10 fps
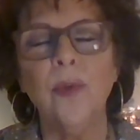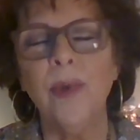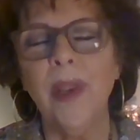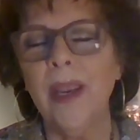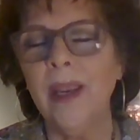
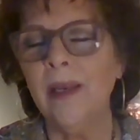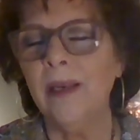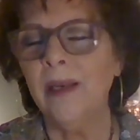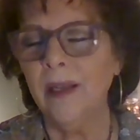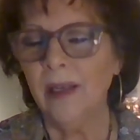
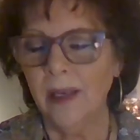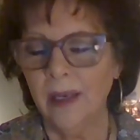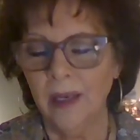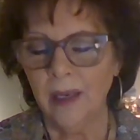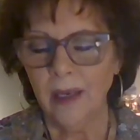pain,
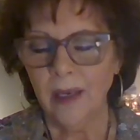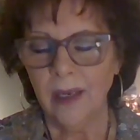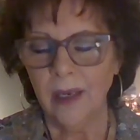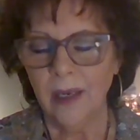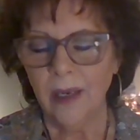
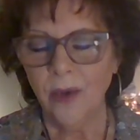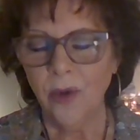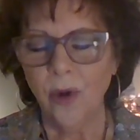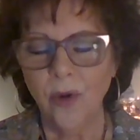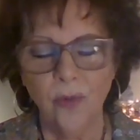
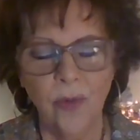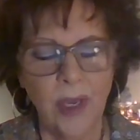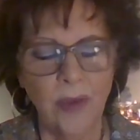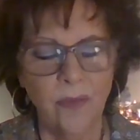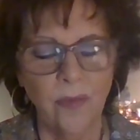your
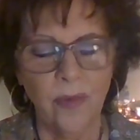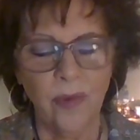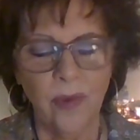grief,